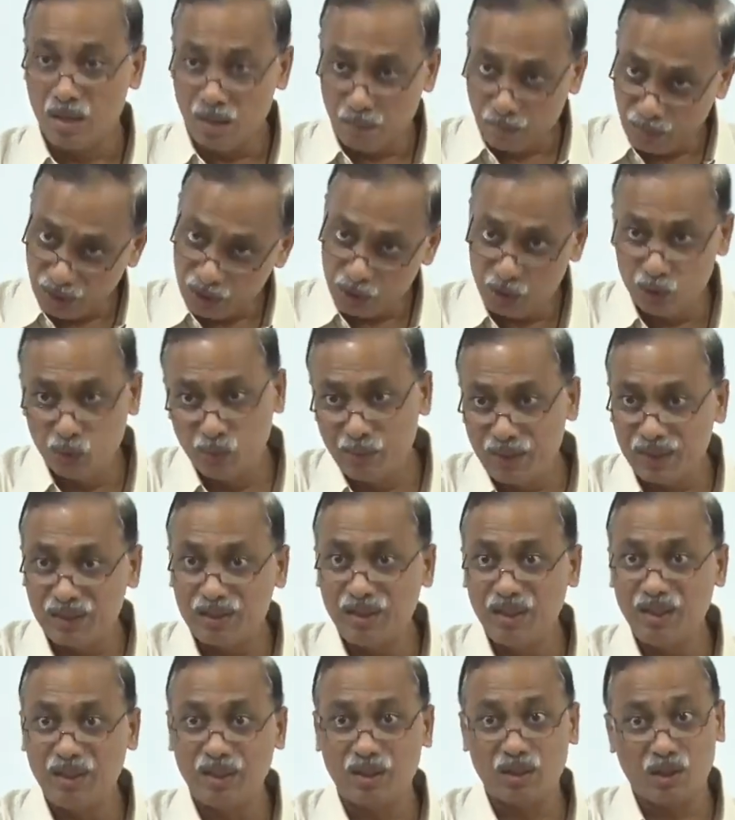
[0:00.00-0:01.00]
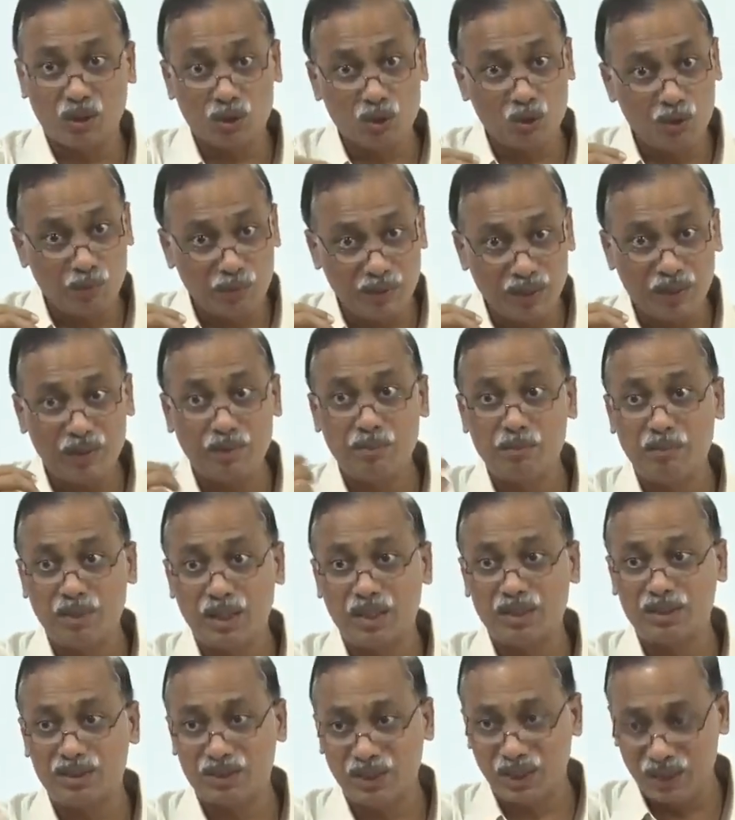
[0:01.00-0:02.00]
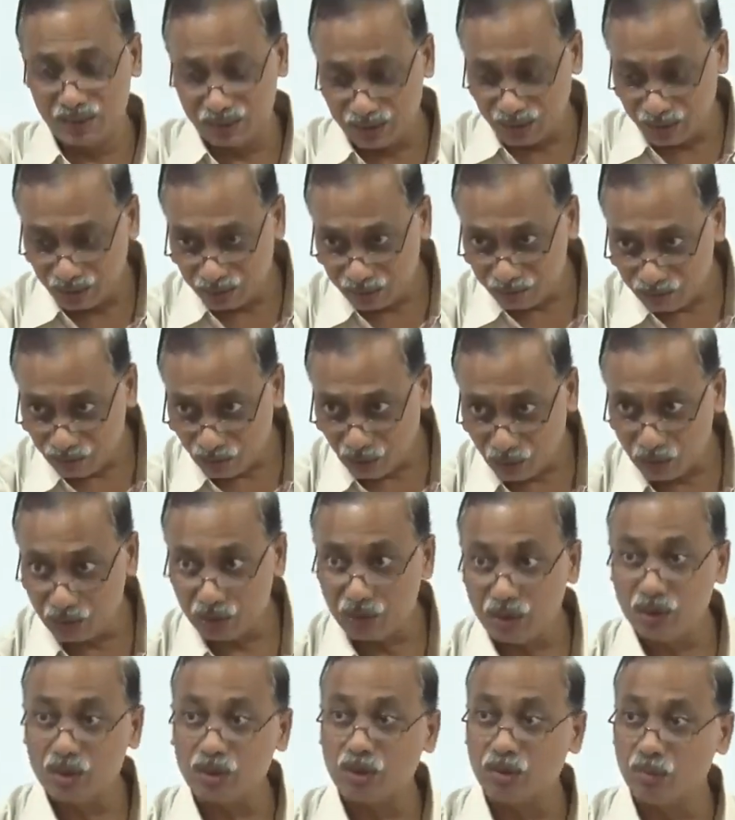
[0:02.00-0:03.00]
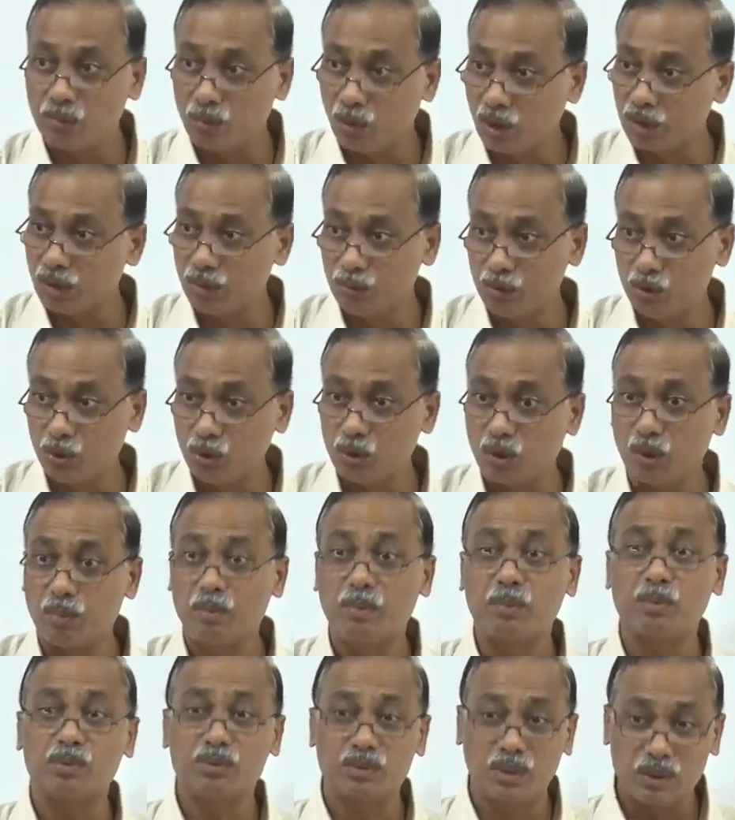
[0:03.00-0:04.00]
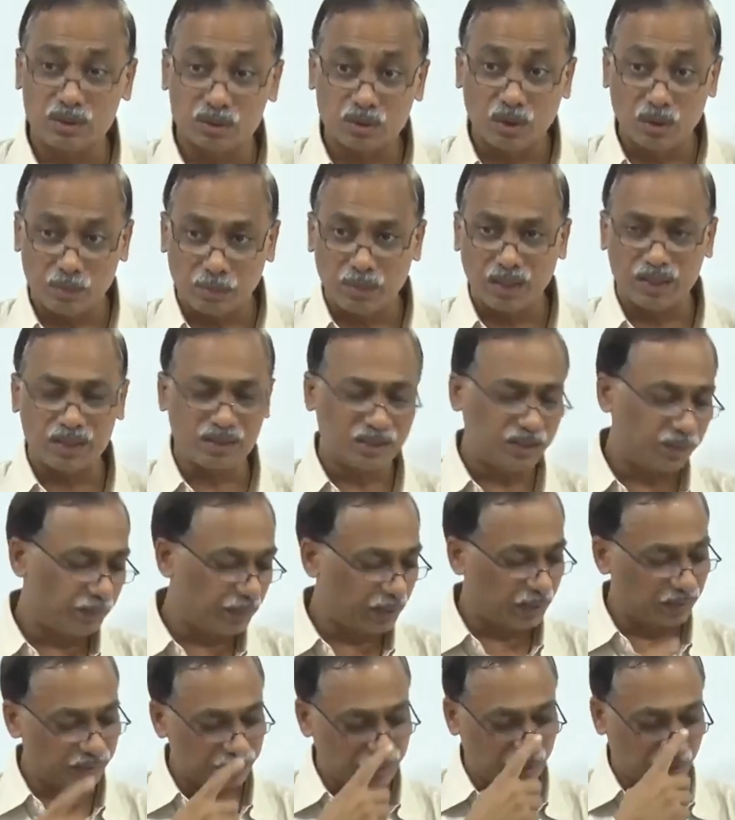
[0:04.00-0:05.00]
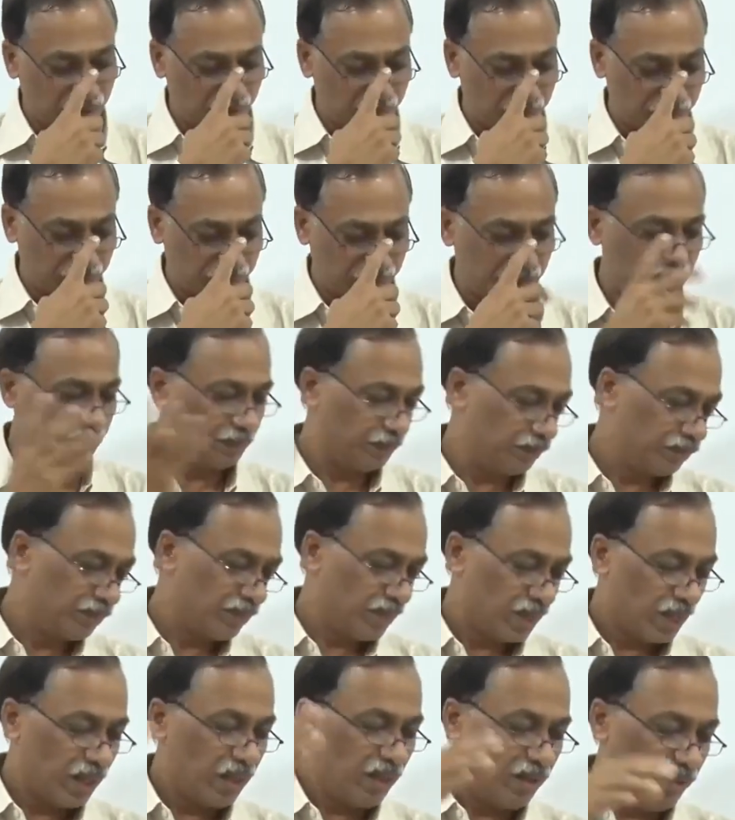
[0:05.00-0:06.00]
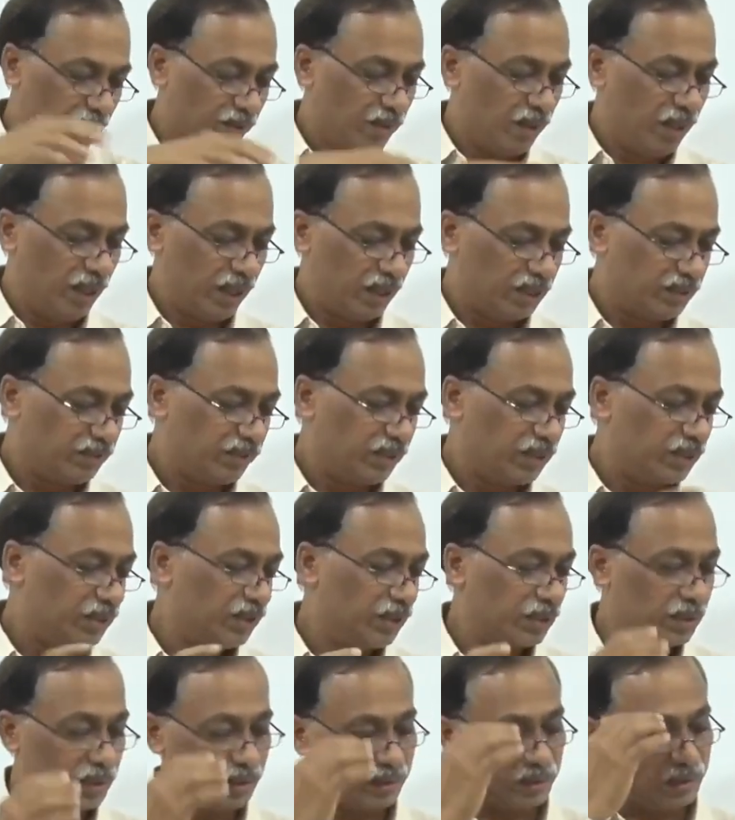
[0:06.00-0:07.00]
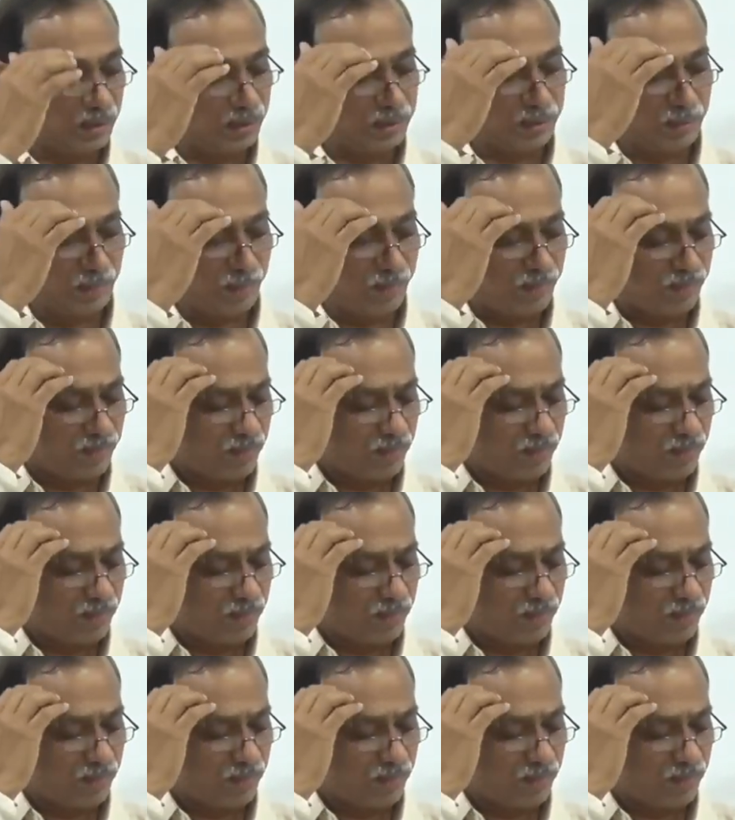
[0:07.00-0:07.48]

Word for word: But you may think or you may make a change and follow the bottom to top approach that is called participative style of budget. Let us first discuss this.